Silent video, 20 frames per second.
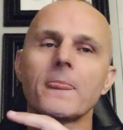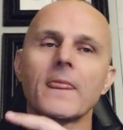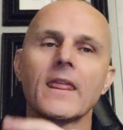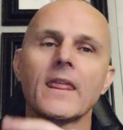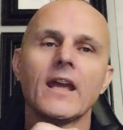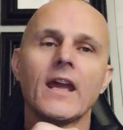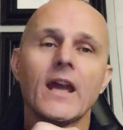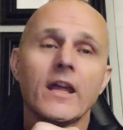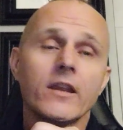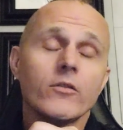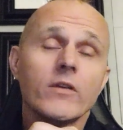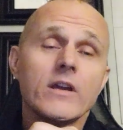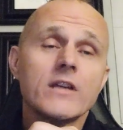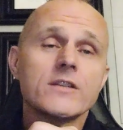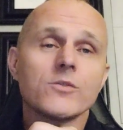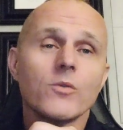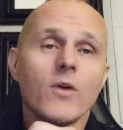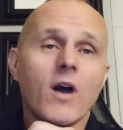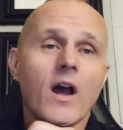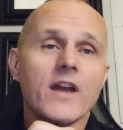And the
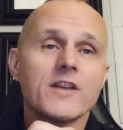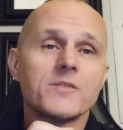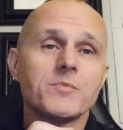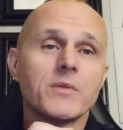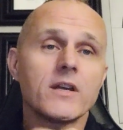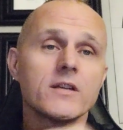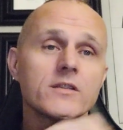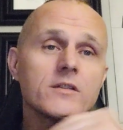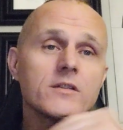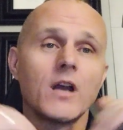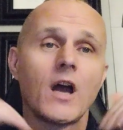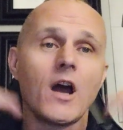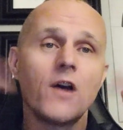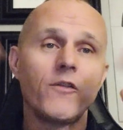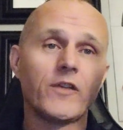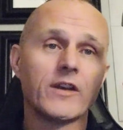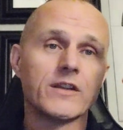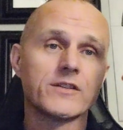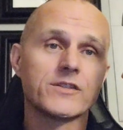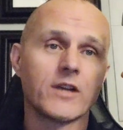reason why is because their
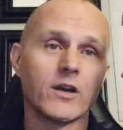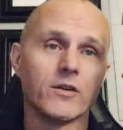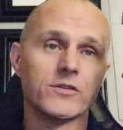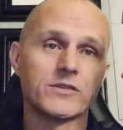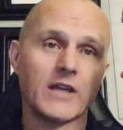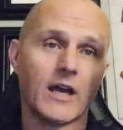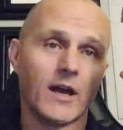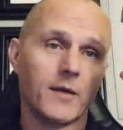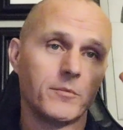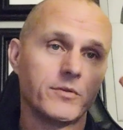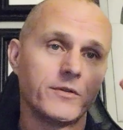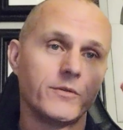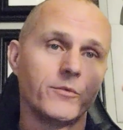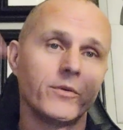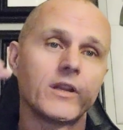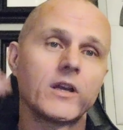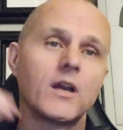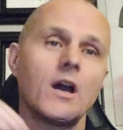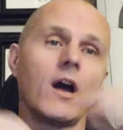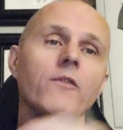confidence goes up. And when
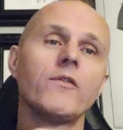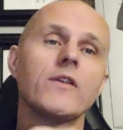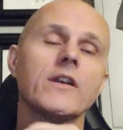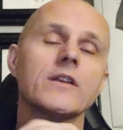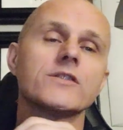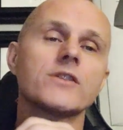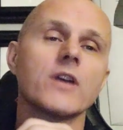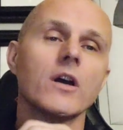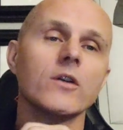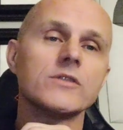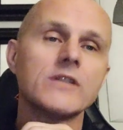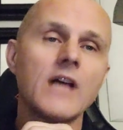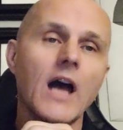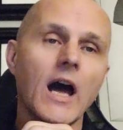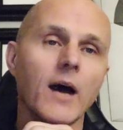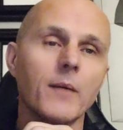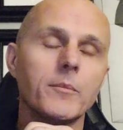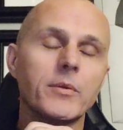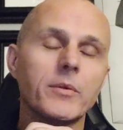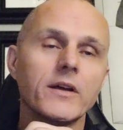the confidence goes
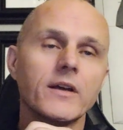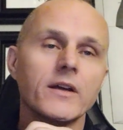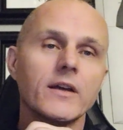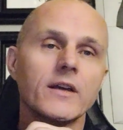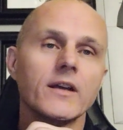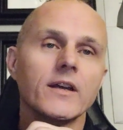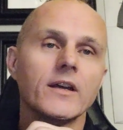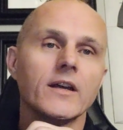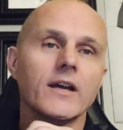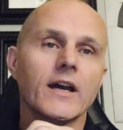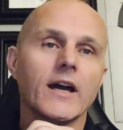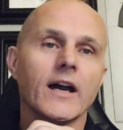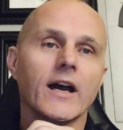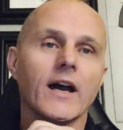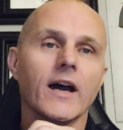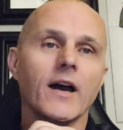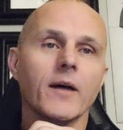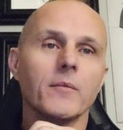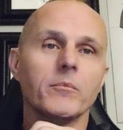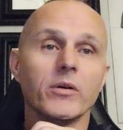up,
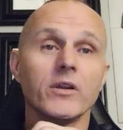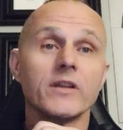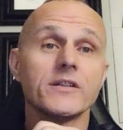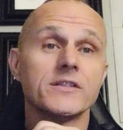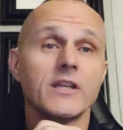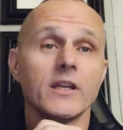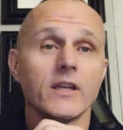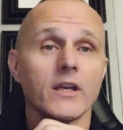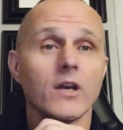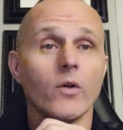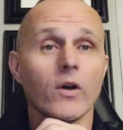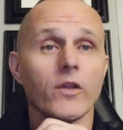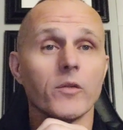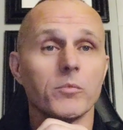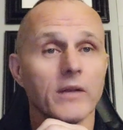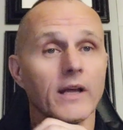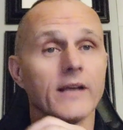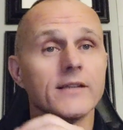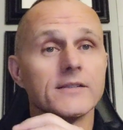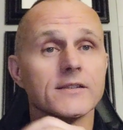uh, bullies tend to go other
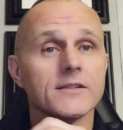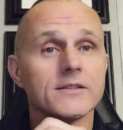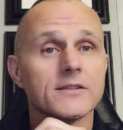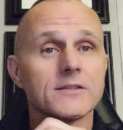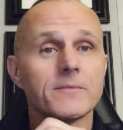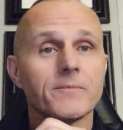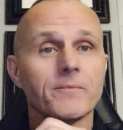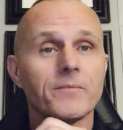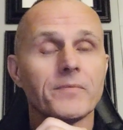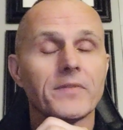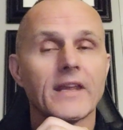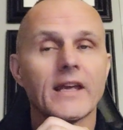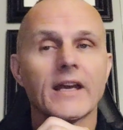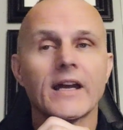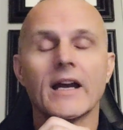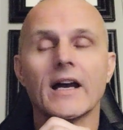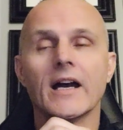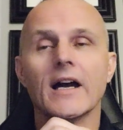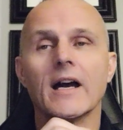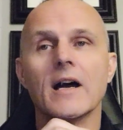places.
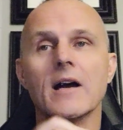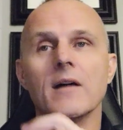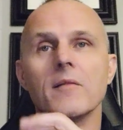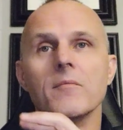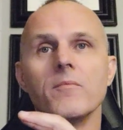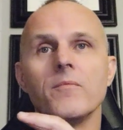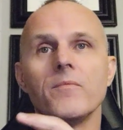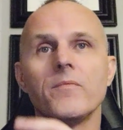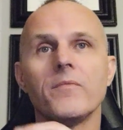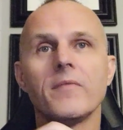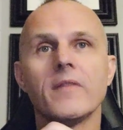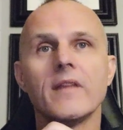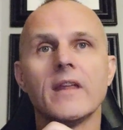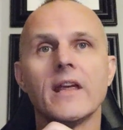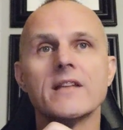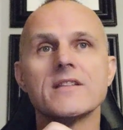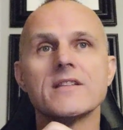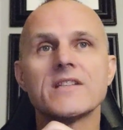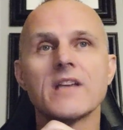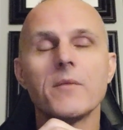Um,
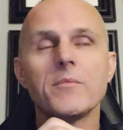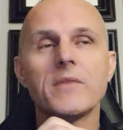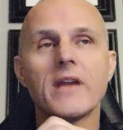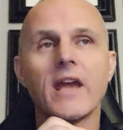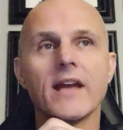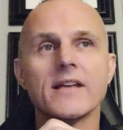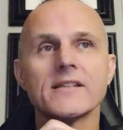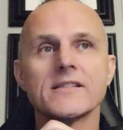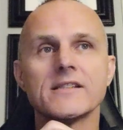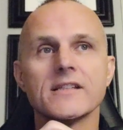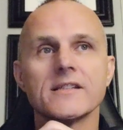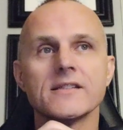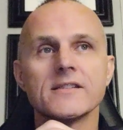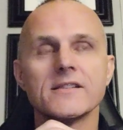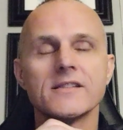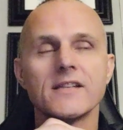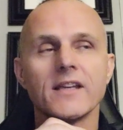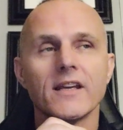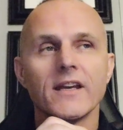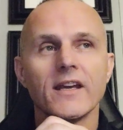in some
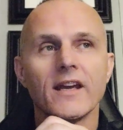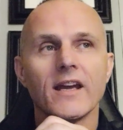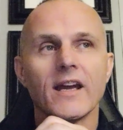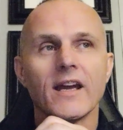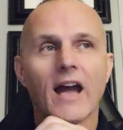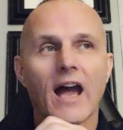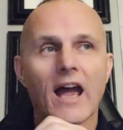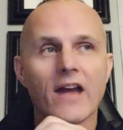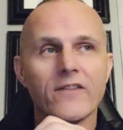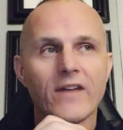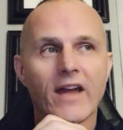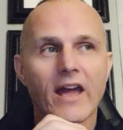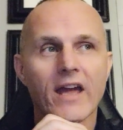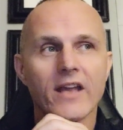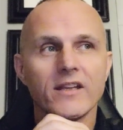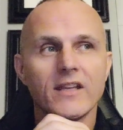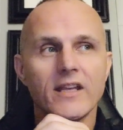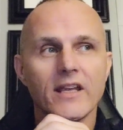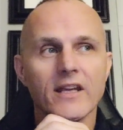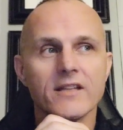cases, I've
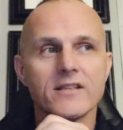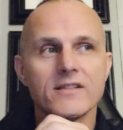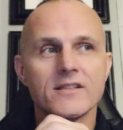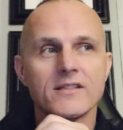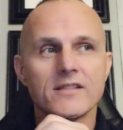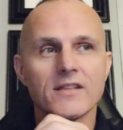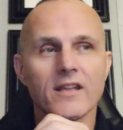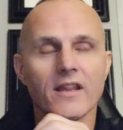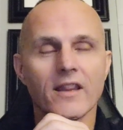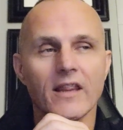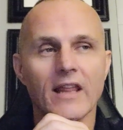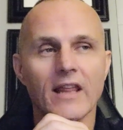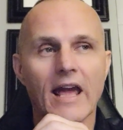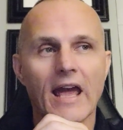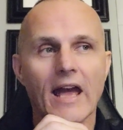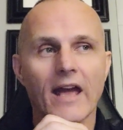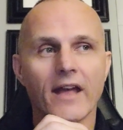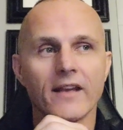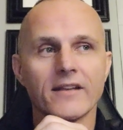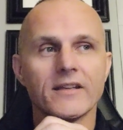had kids
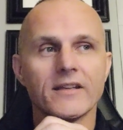that